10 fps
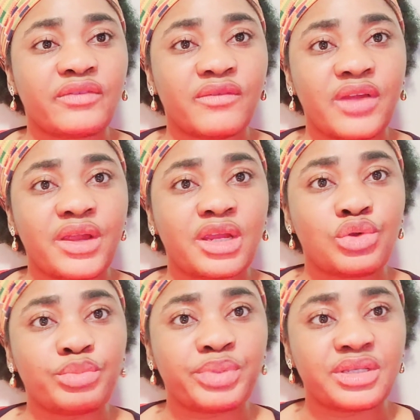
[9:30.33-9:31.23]
a very
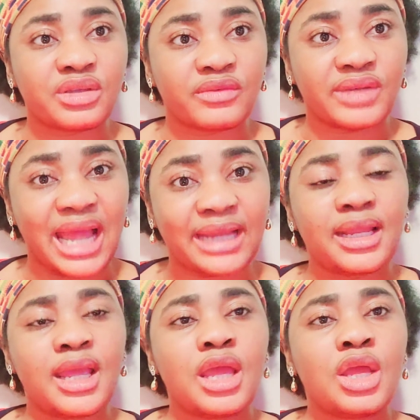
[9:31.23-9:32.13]
good piece of
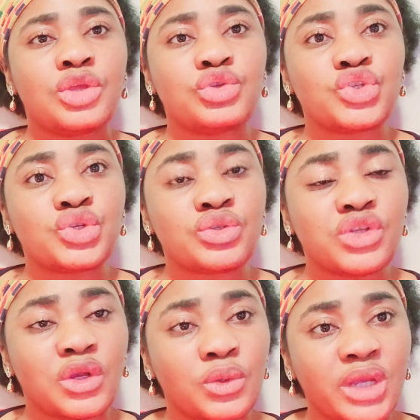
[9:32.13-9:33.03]
land. You choose
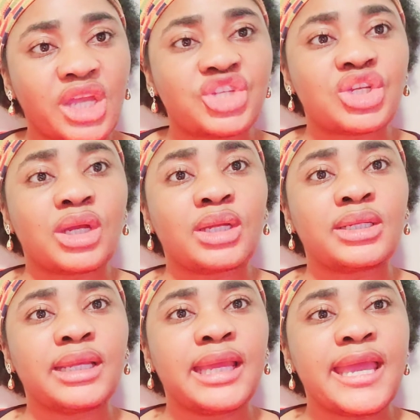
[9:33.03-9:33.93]
your
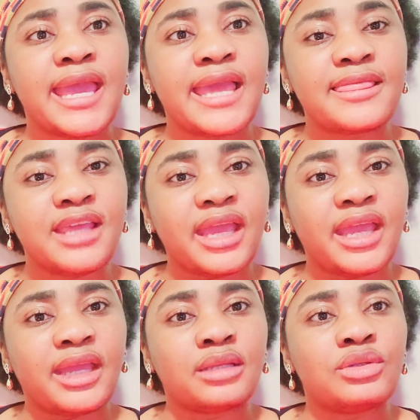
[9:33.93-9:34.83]
location, and
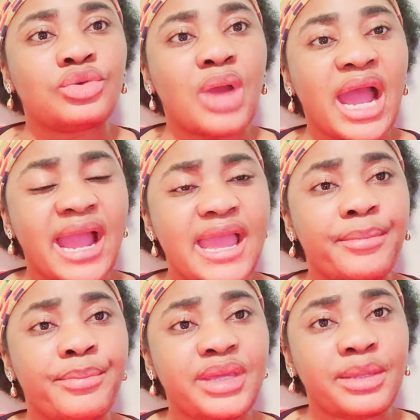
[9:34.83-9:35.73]
then you
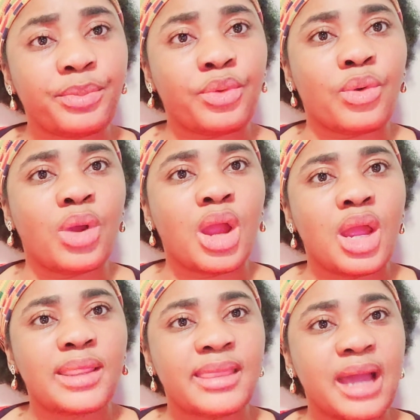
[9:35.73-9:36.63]
hire people
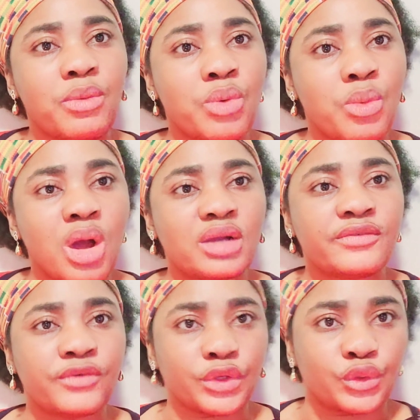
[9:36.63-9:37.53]
that will work
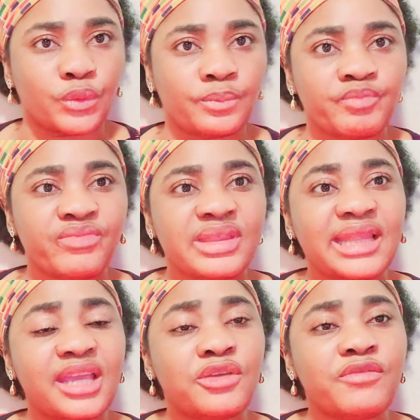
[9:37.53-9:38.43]
for you
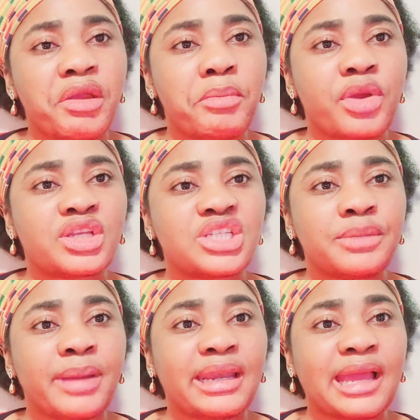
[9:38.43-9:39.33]
thank you very much
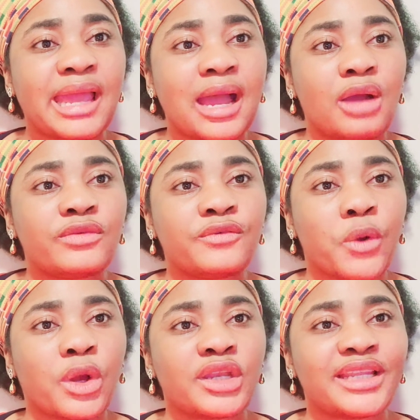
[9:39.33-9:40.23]
keep an eye out
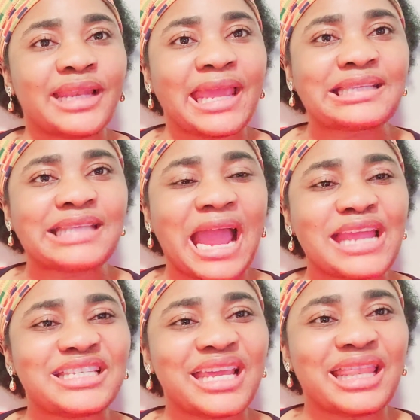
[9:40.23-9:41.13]
for the next
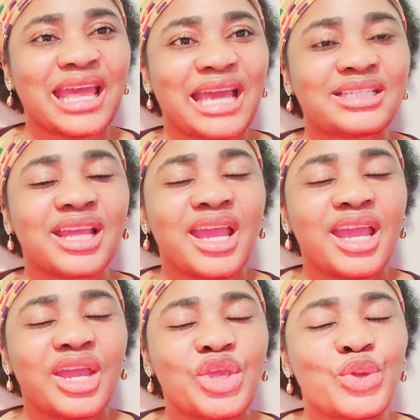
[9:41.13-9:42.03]
idea that
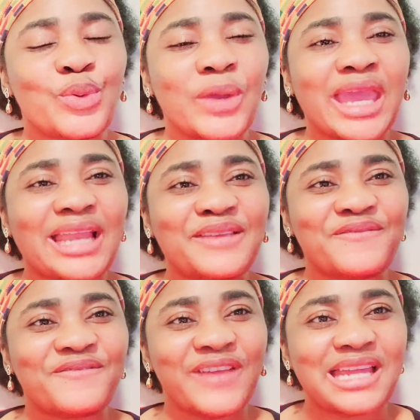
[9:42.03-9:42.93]
you can
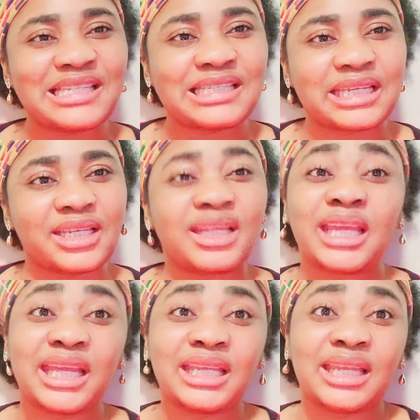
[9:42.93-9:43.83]
invest in
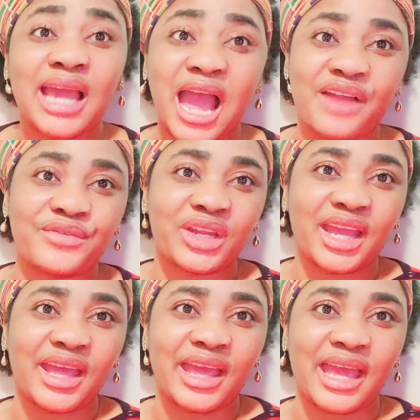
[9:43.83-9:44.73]
in
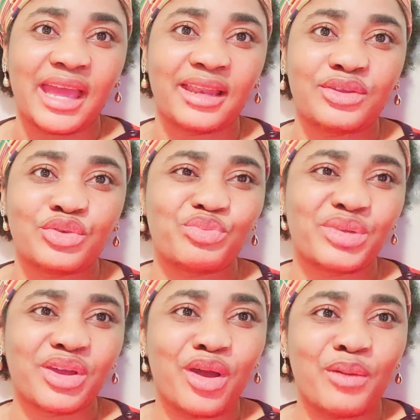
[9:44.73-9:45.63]
africa and you will
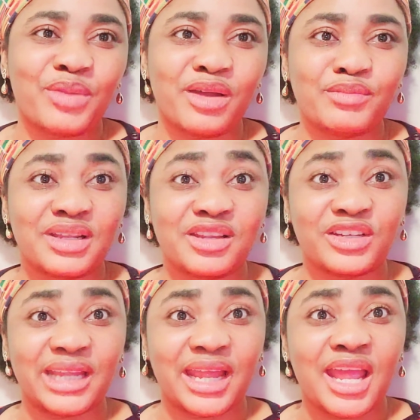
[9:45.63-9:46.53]
become a
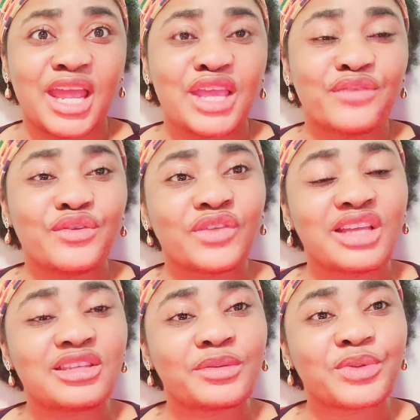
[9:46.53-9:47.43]
millionaire if you've
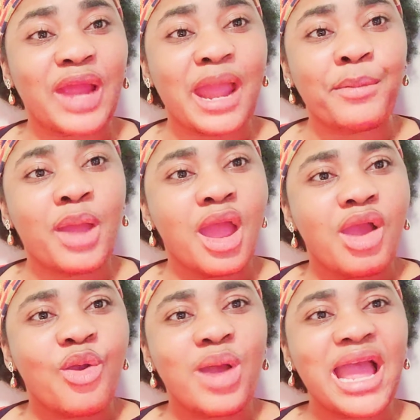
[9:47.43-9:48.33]
not subscribed
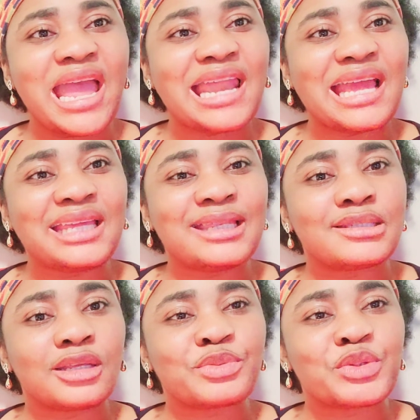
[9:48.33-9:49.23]
go ahead and hit the
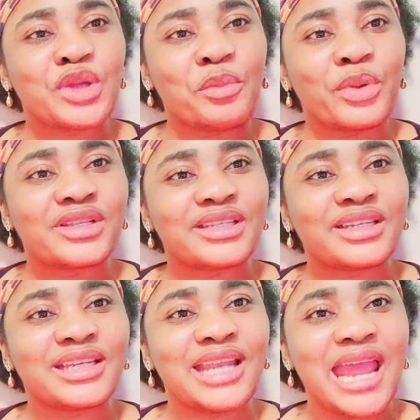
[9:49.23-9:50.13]
subscription
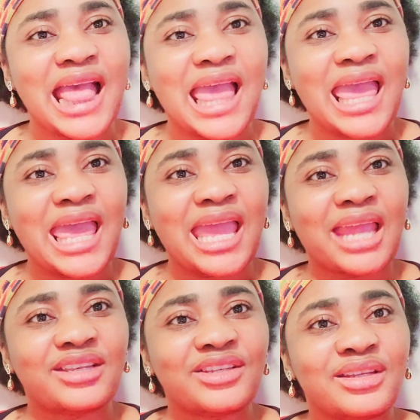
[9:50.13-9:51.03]
button
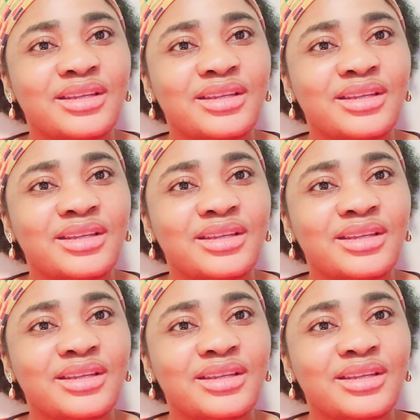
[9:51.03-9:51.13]
and